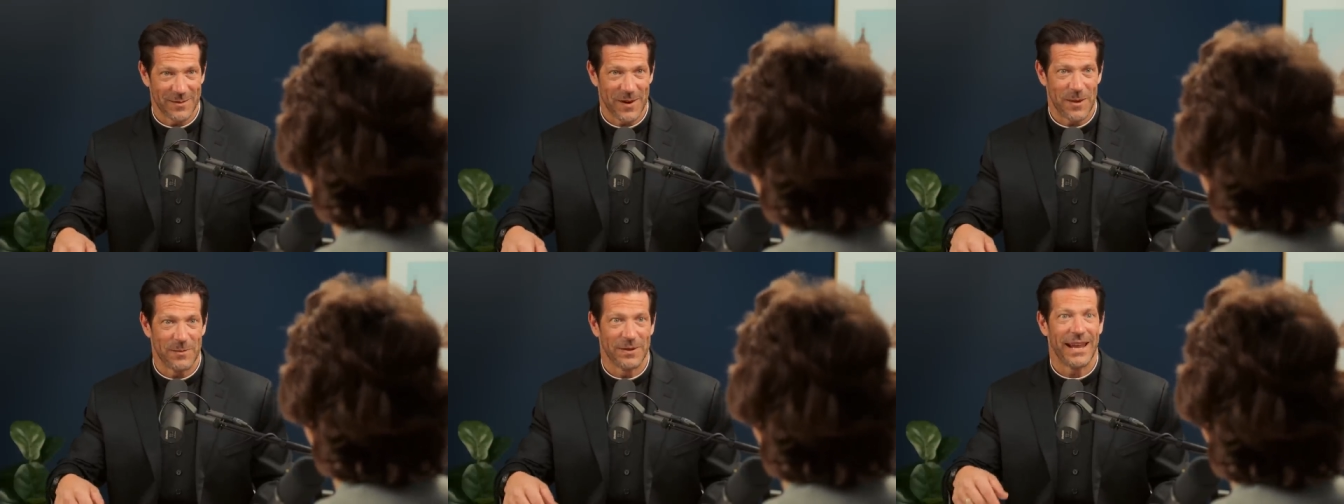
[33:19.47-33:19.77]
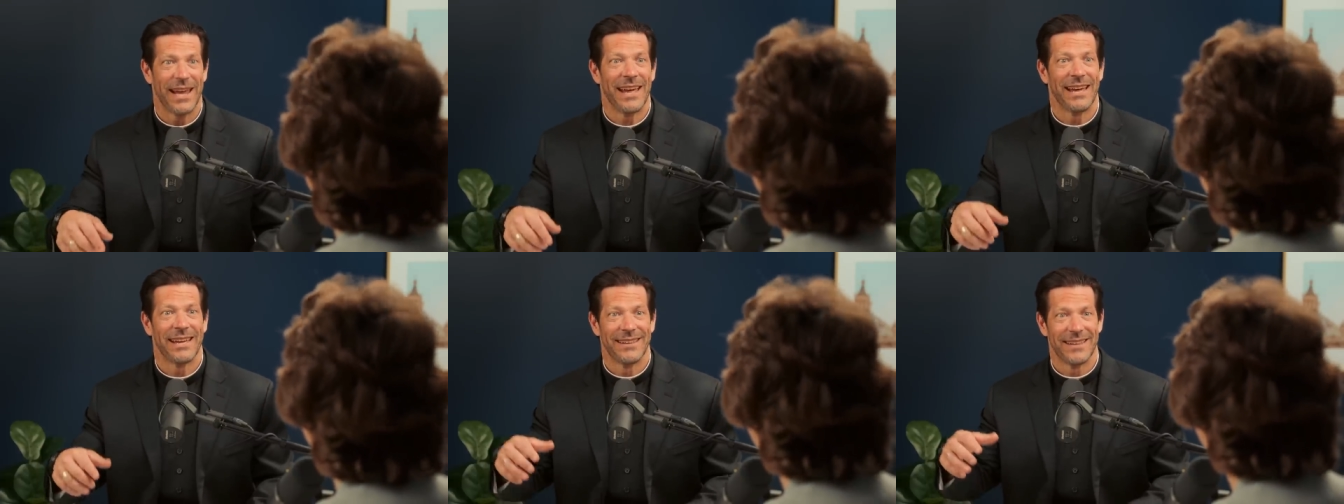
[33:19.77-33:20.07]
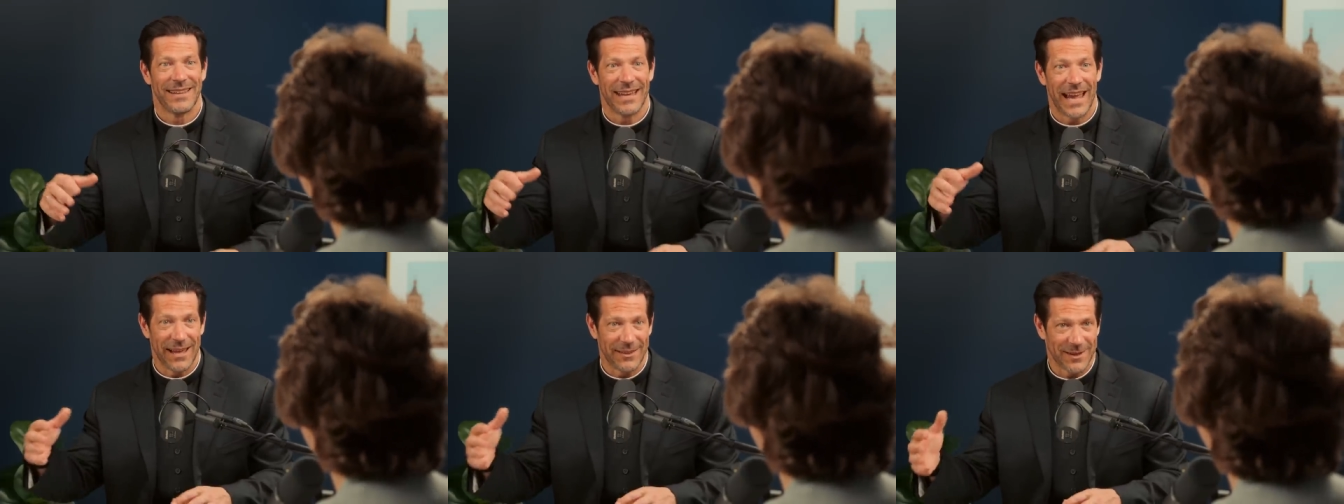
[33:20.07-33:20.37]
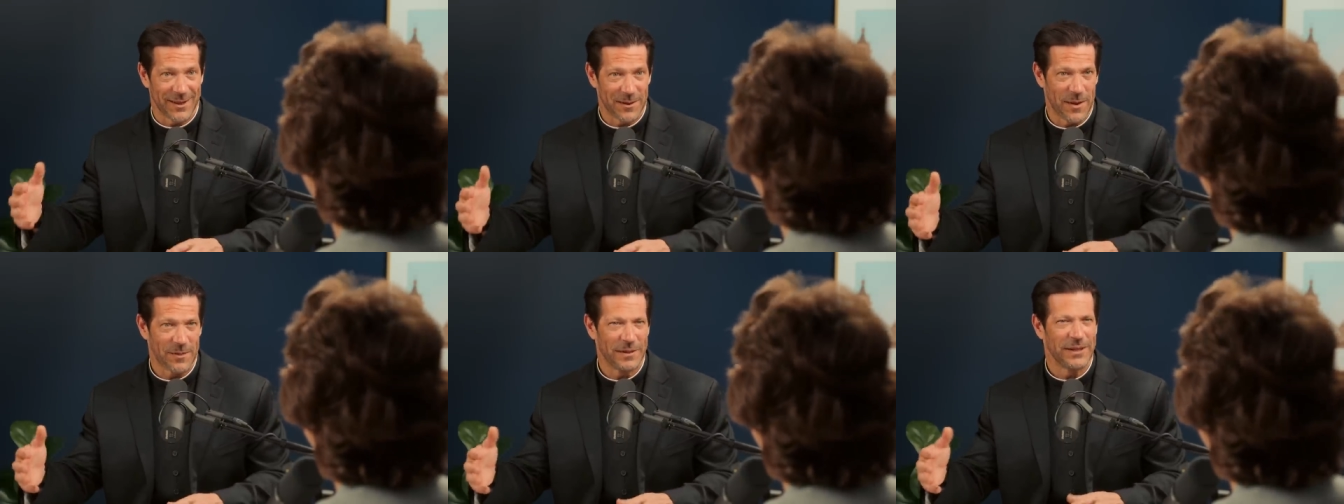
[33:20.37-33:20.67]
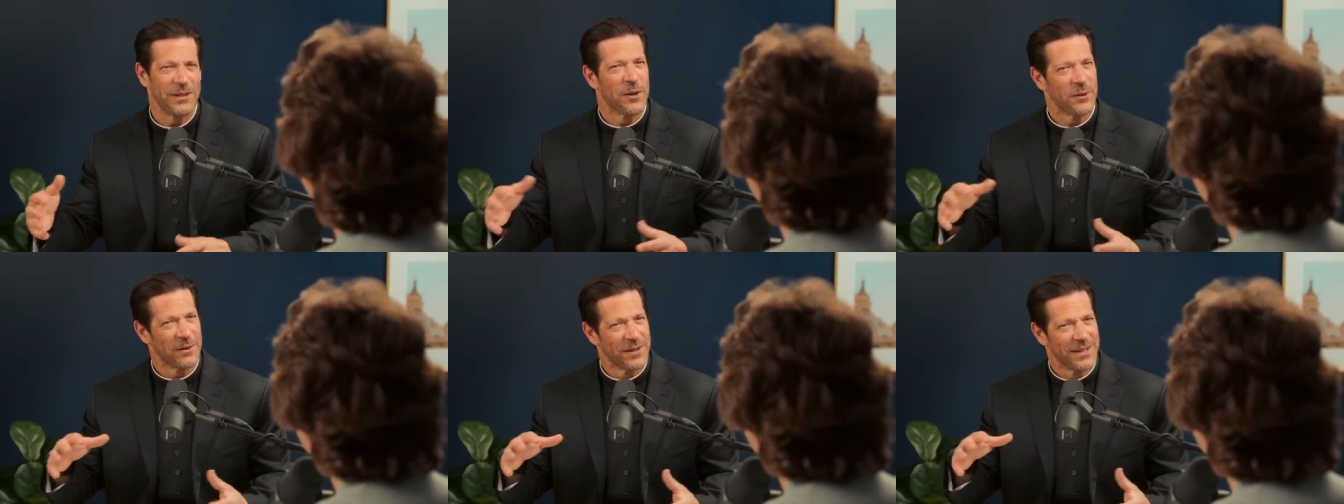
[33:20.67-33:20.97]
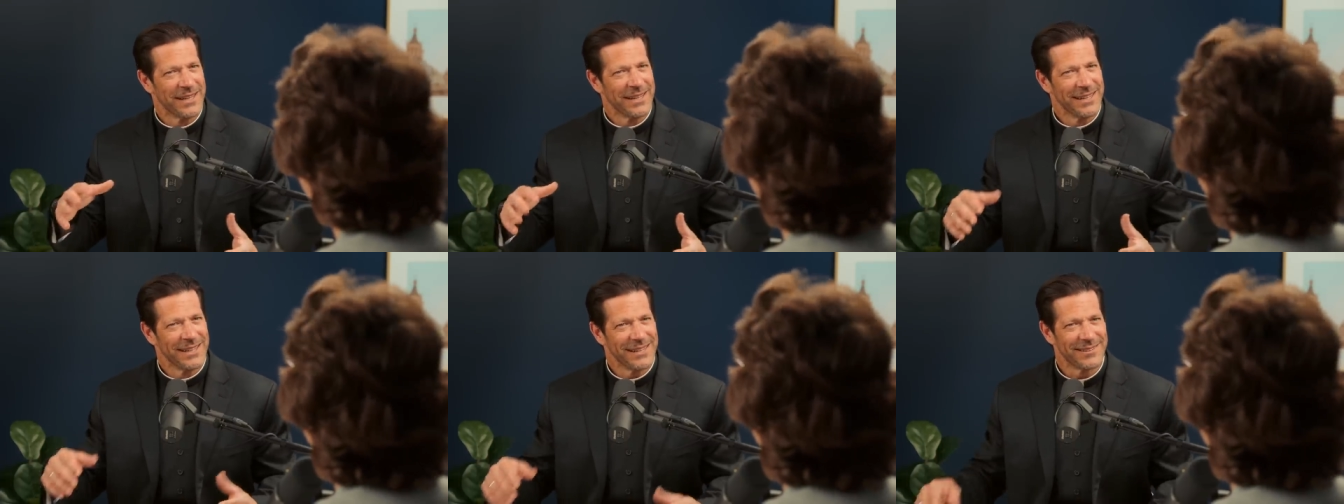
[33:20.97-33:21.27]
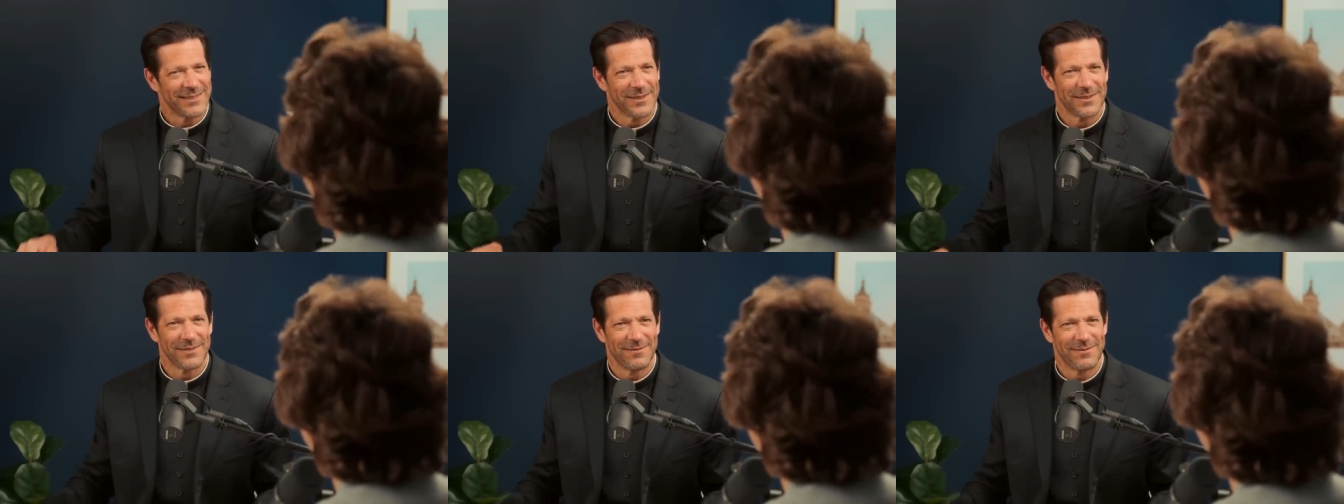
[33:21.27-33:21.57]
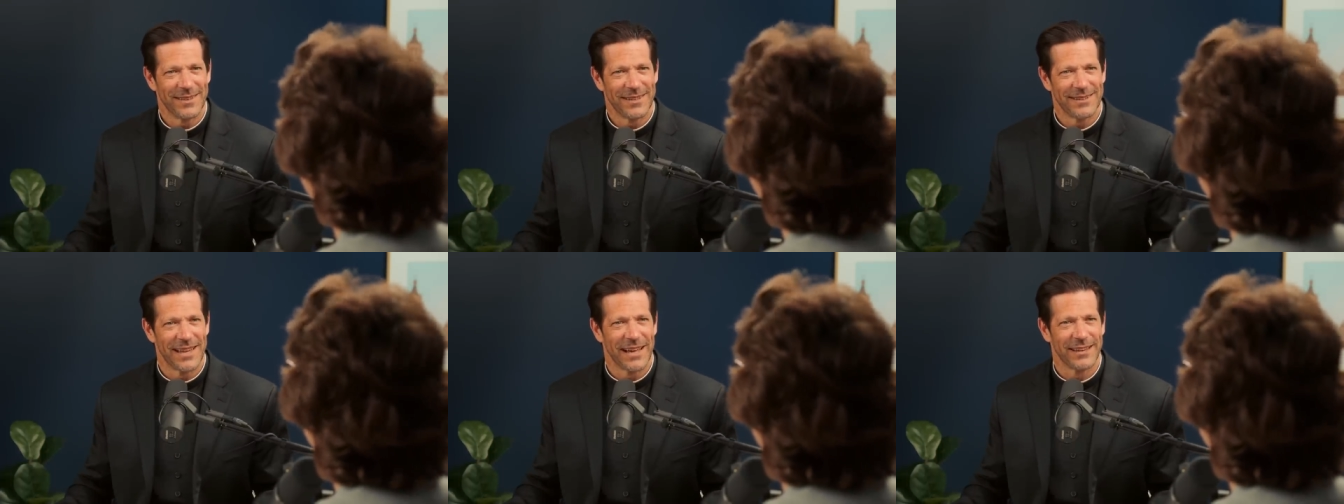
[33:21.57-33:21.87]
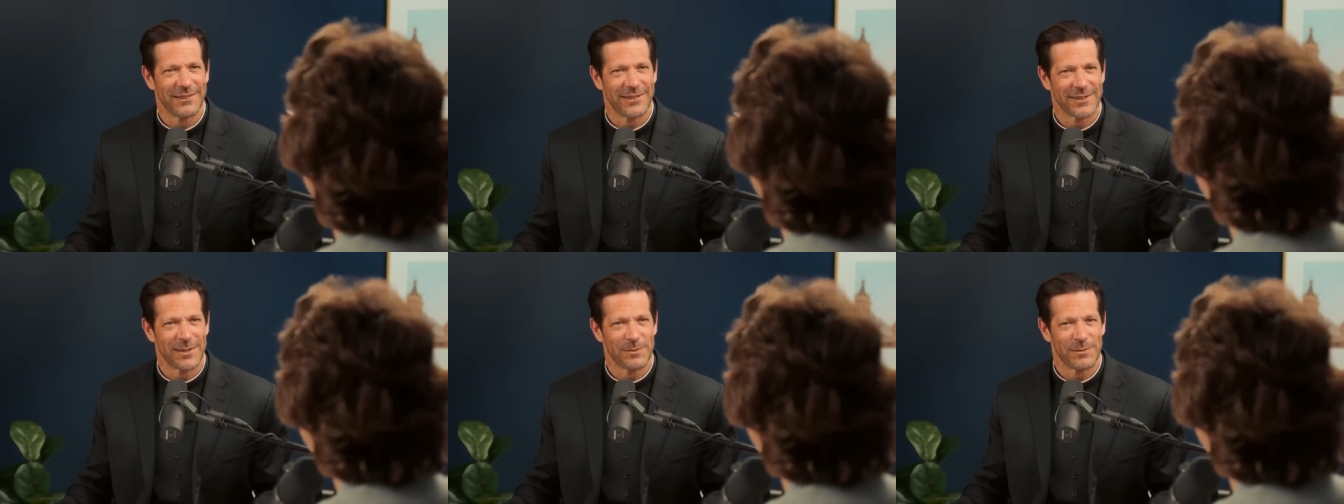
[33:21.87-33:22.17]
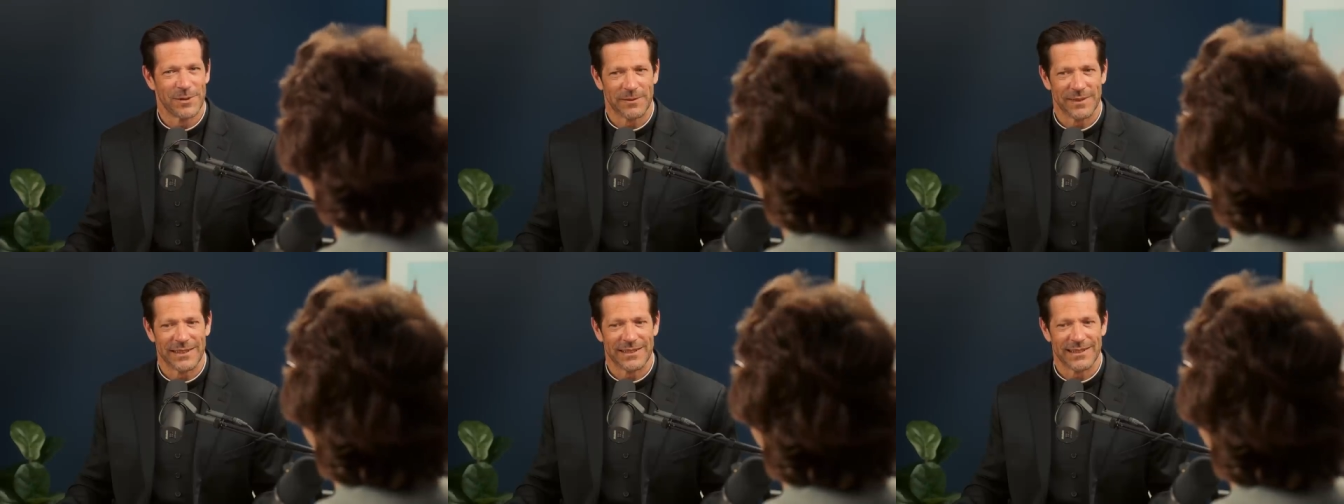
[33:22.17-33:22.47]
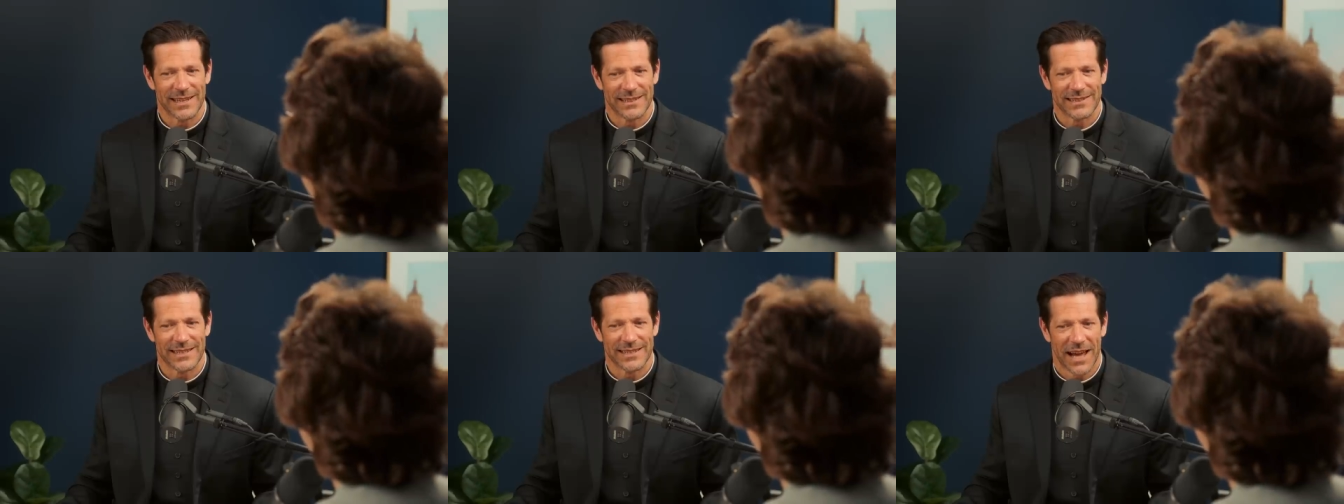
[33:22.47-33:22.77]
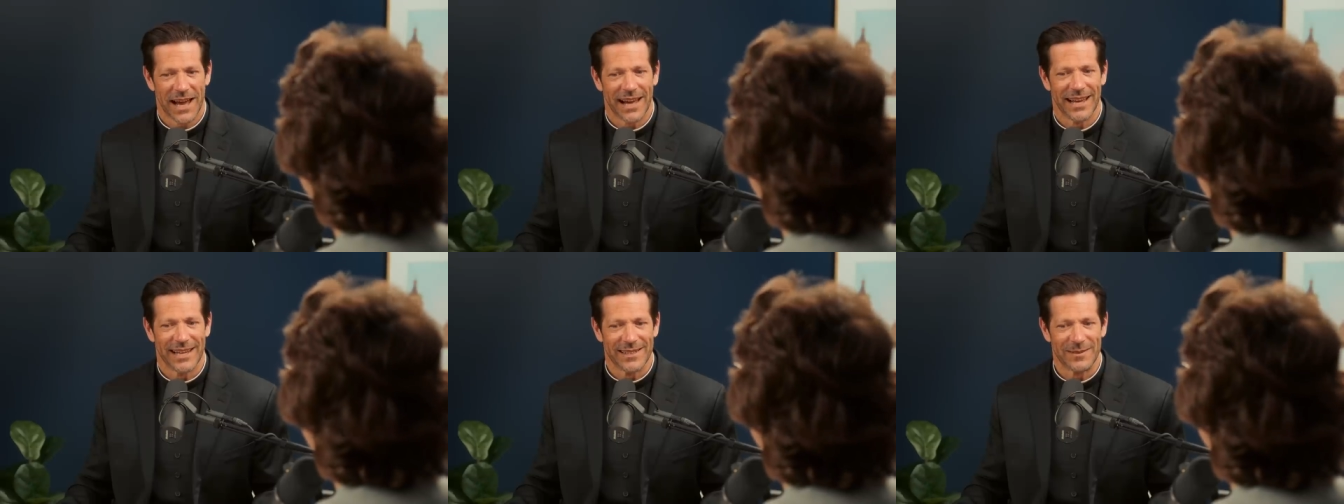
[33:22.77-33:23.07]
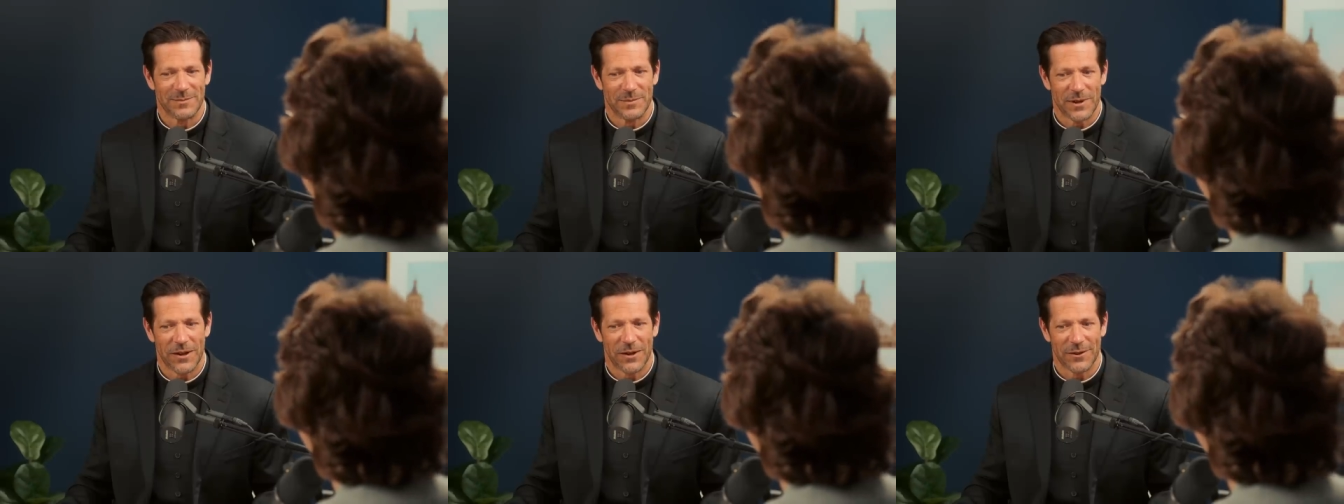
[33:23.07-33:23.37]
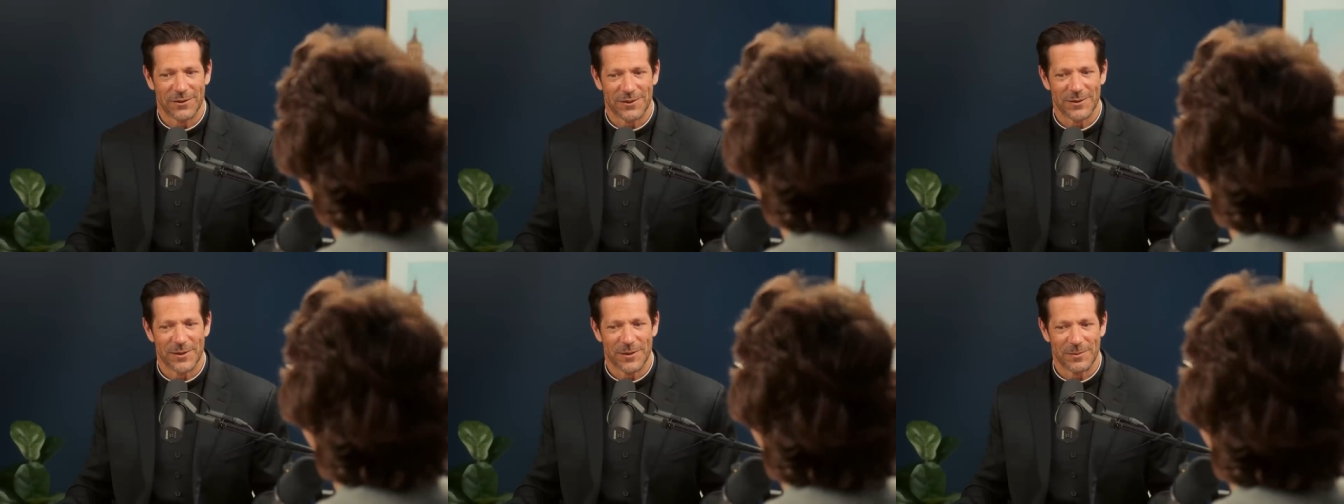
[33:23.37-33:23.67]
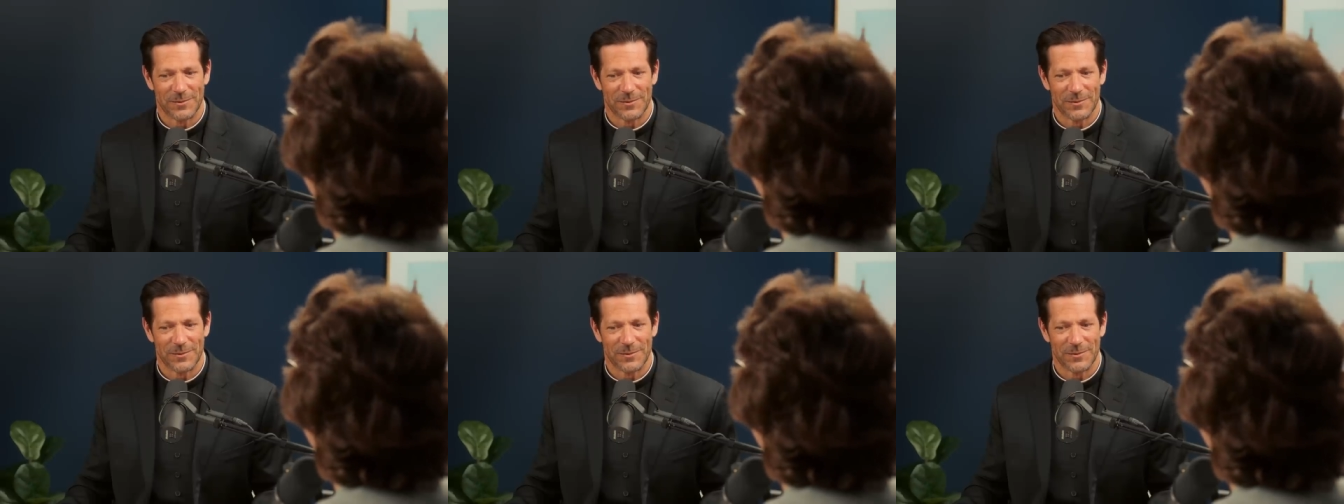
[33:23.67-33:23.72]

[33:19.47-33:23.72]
commandment and the eighth commandment you know so it's not just observing six and nine but also